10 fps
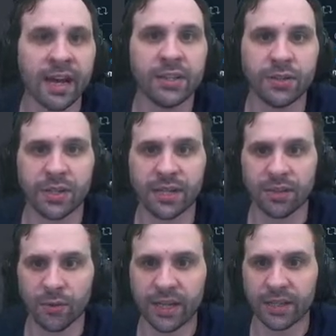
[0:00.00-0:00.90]
I use it as
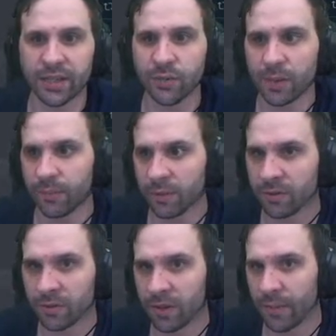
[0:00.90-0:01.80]
a way to teach people
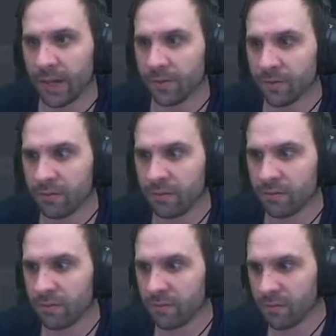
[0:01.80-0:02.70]
about
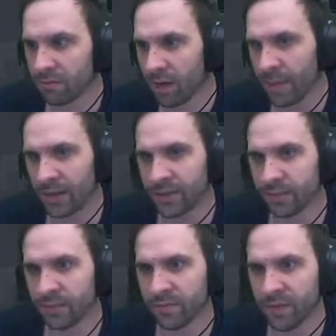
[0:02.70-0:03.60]
about
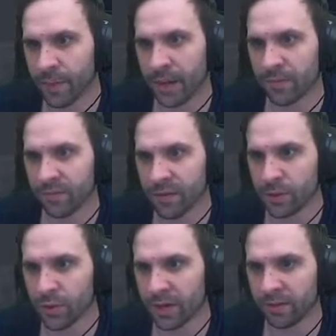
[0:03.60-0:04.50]
them, about
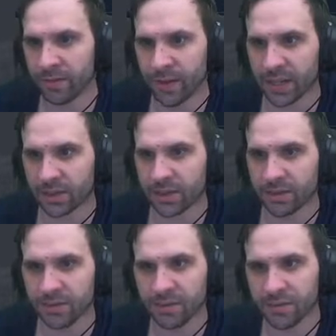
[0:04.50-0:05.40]
neutron flux,
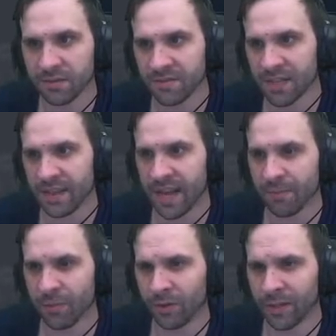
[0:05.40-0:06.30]
and then
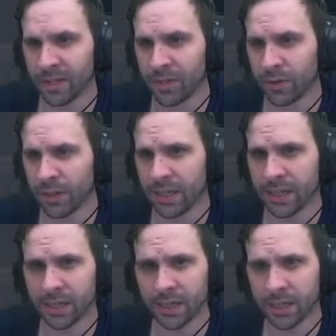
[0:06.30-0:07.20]
that moved into a
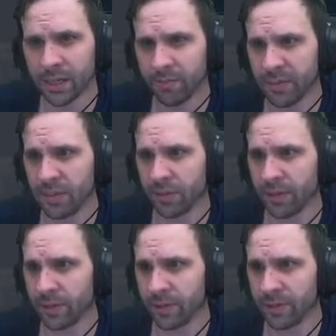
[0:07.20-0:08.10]

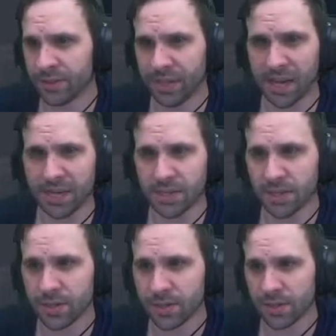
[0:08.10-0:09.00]
material
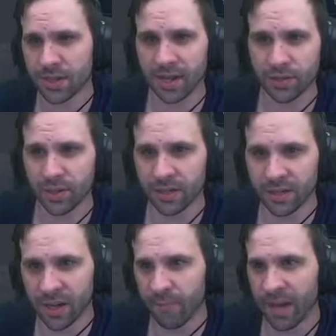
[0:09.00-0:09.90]
science discussion
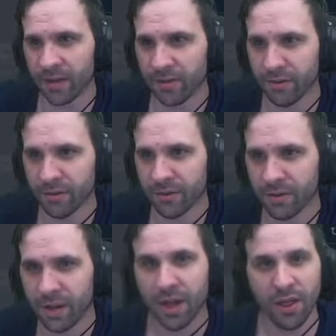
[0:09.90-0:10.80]
about
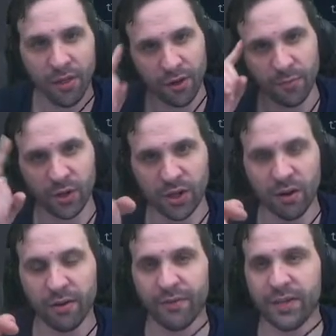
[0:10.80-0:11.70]
thermal
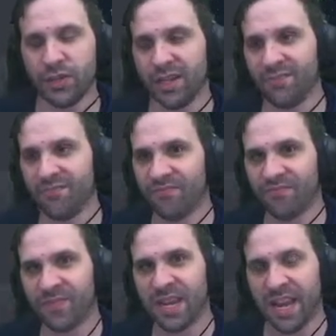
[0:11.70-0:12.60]
coefficient
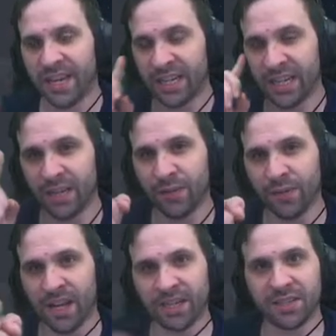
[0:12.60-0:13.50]
and heat
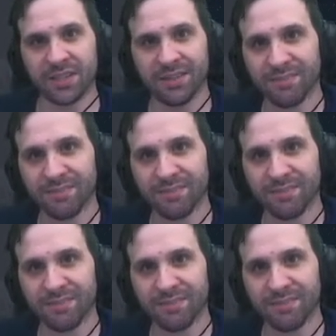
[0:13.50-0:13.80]
flux.